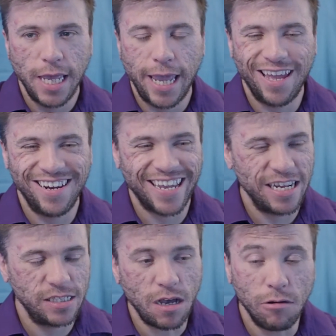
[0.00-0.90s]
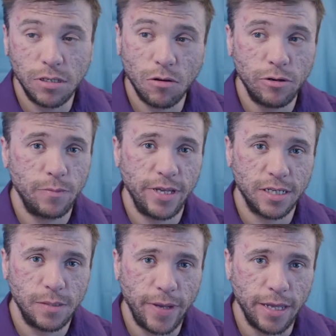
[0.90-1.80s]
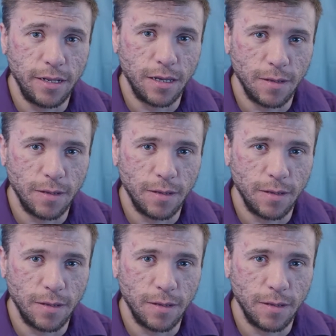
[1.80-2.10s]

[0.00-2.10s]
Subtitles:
And again, it's always going to be expanding.